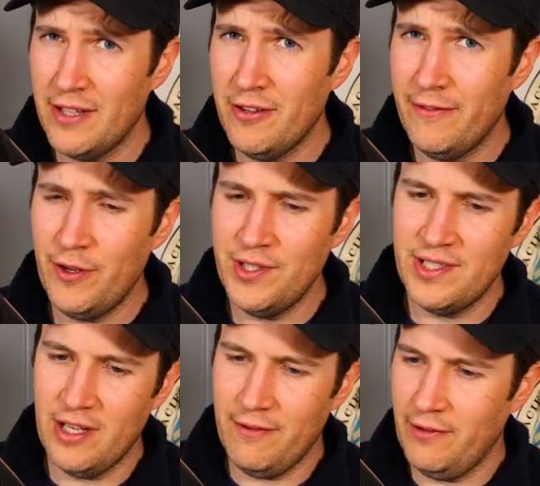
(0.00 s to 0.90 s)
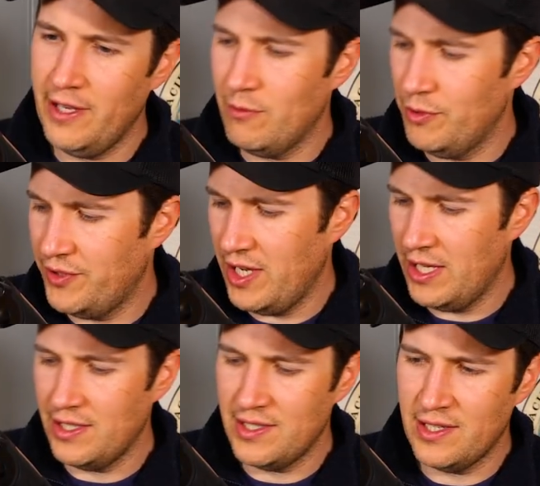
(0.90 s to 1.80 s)
Other fun stuff like we'll
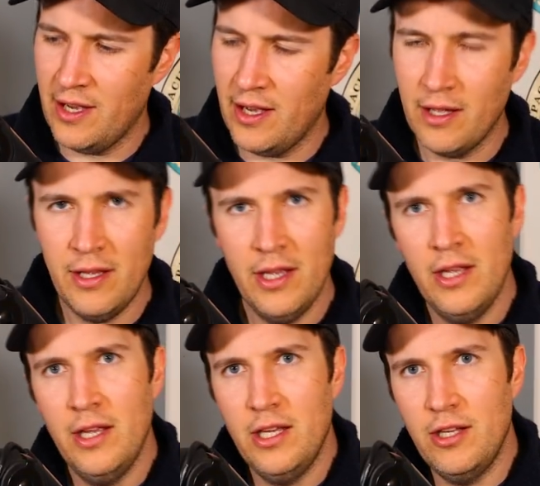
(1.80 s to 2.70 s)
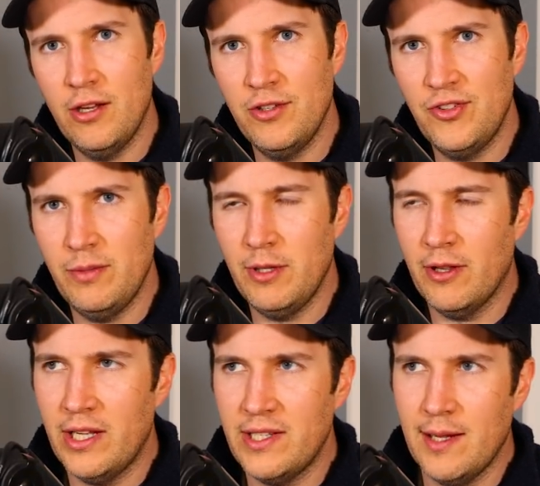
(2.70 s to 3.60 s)
take is you see me a
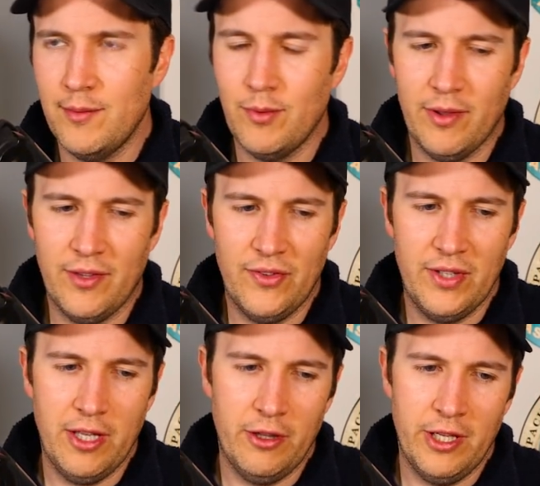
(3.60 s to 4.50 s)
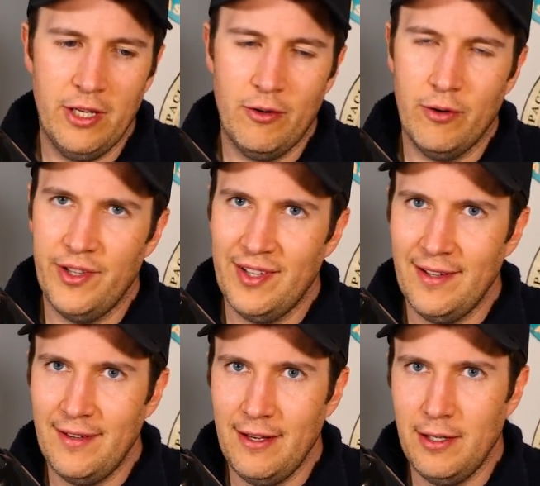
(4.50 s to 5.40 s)
lot of times with a skillet or the
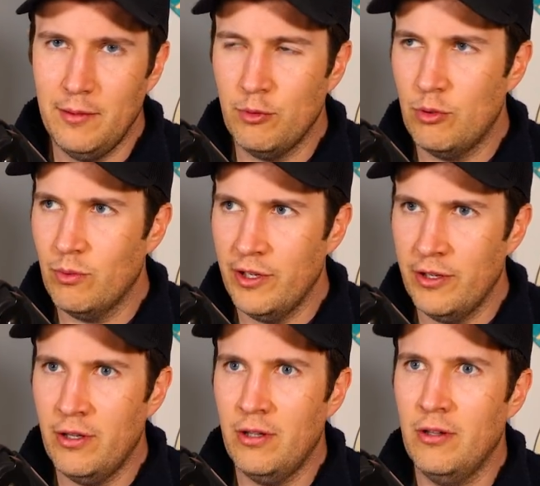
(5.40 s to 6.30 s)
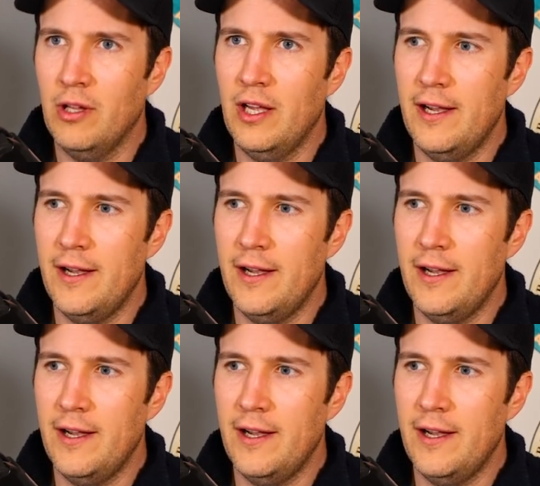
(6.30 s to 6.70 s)
titanium grill.